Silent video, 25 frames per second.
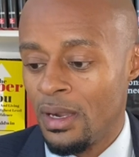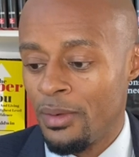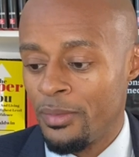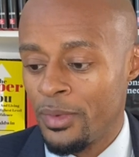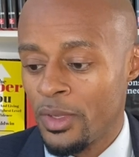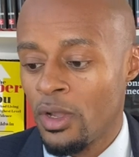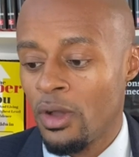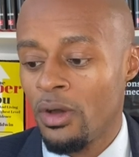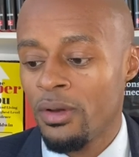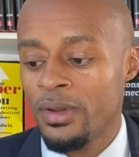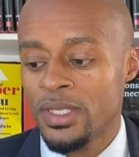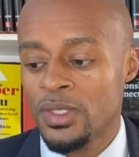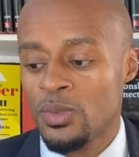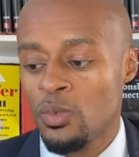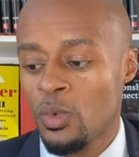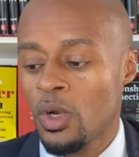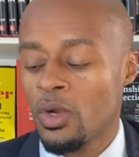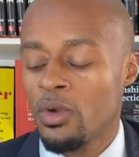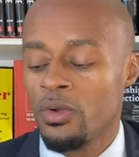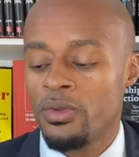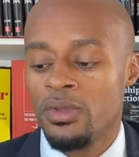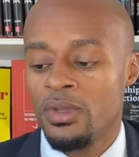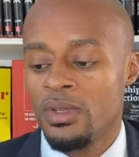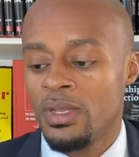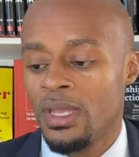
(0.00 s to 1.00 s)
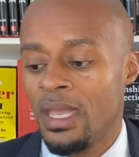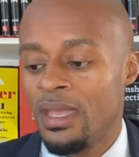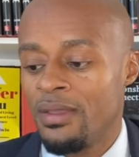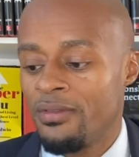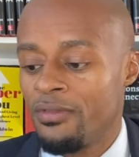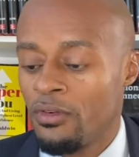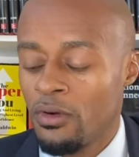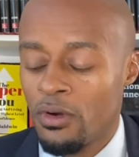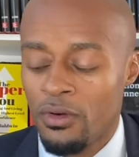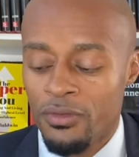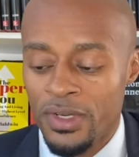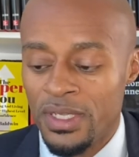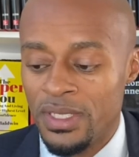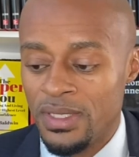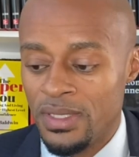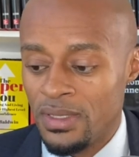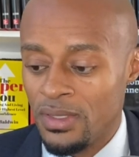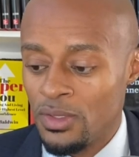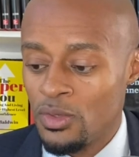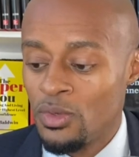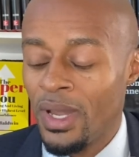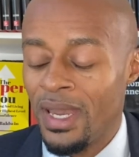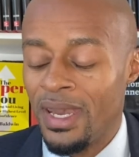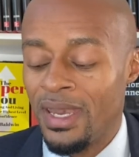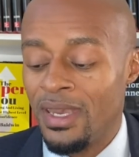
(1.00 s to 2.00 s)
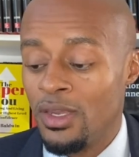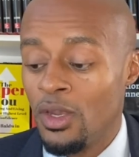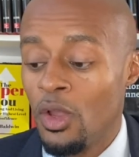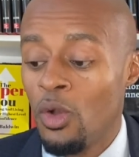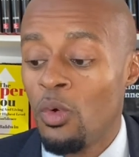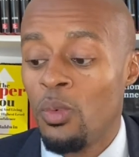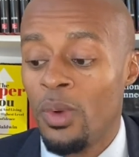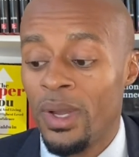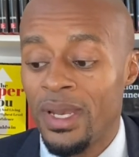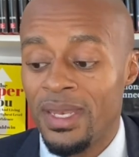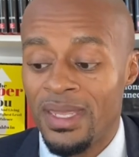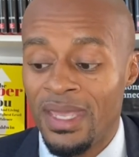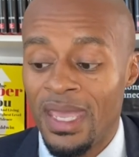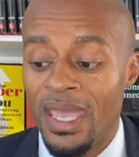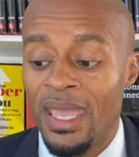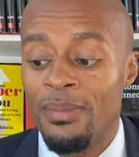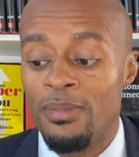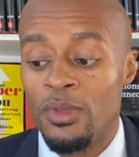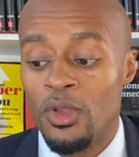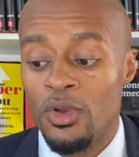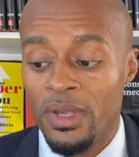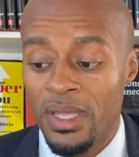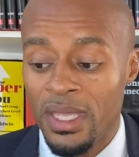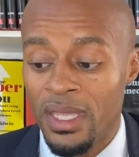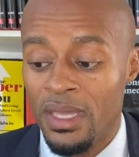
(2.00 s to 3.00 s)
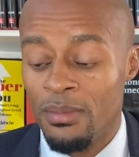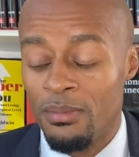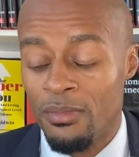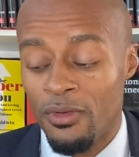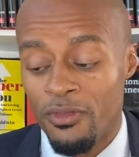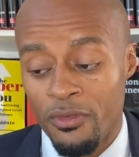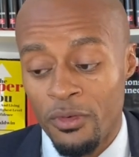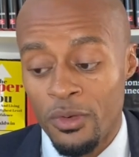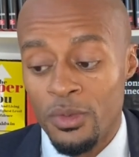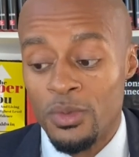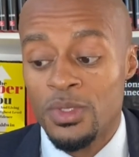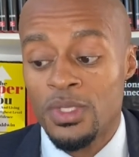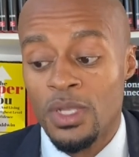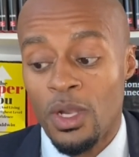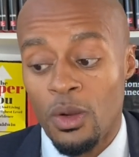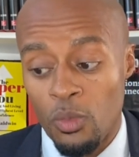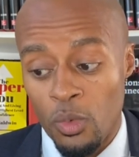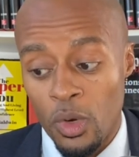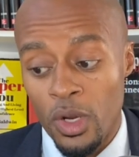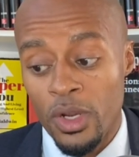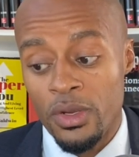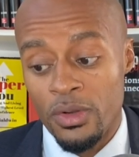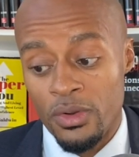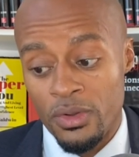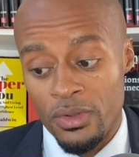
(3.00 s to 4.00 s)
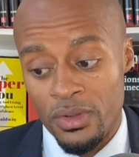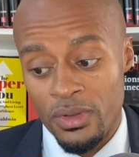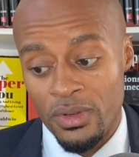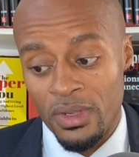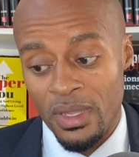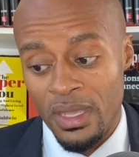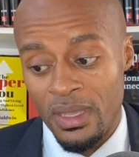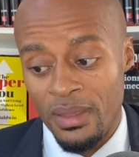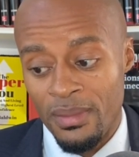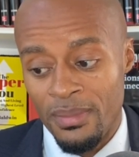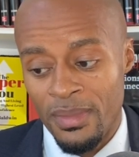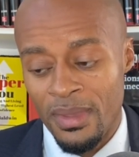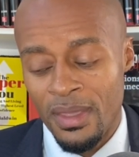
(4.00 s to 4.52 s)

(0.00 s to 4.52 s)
We call this work on your game for a reason. You got to know what game you're in before you start working on your game.